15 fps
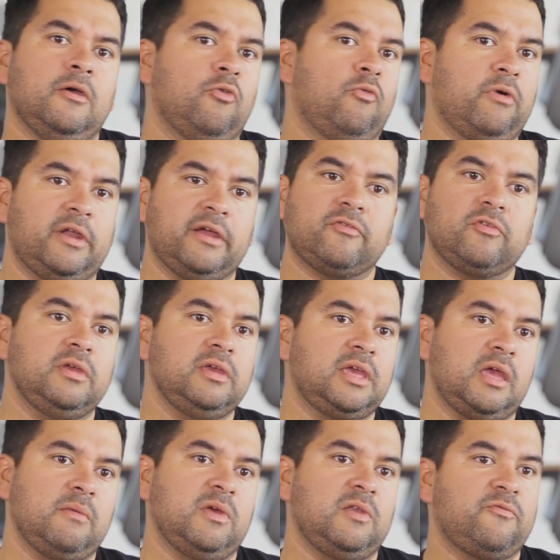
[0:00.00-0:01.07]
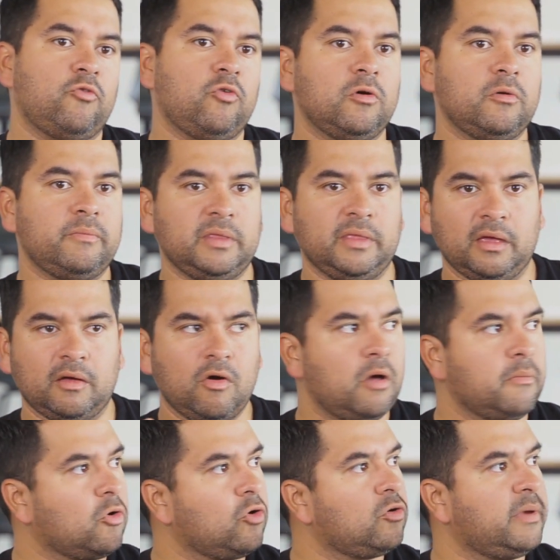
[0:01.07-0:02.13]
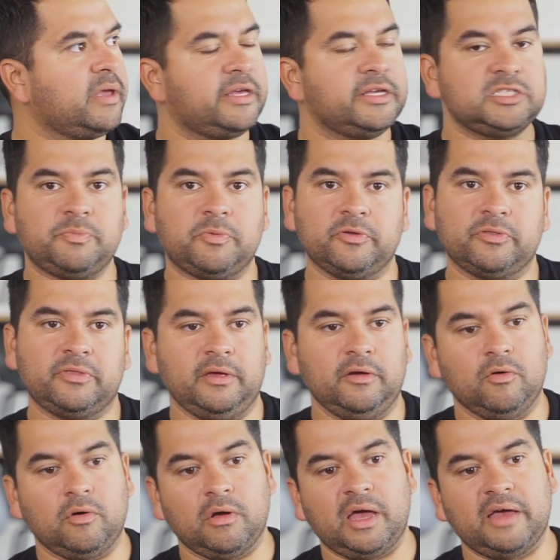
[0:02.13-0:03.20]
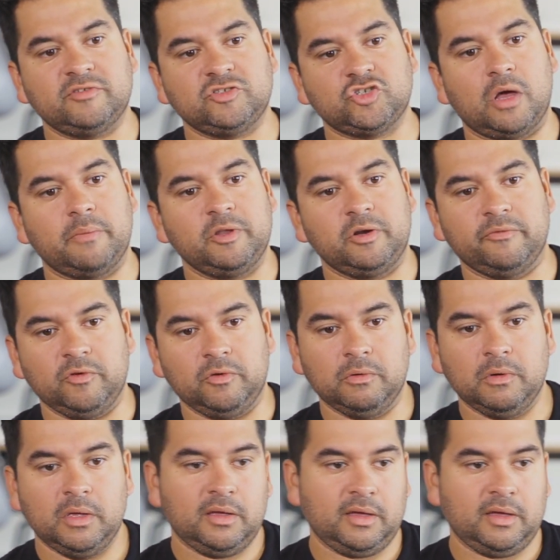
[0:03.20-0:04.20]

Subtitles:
whatever he came in for, it'd be like, oh, I'm going to my kid's birthday, or I have a job interview.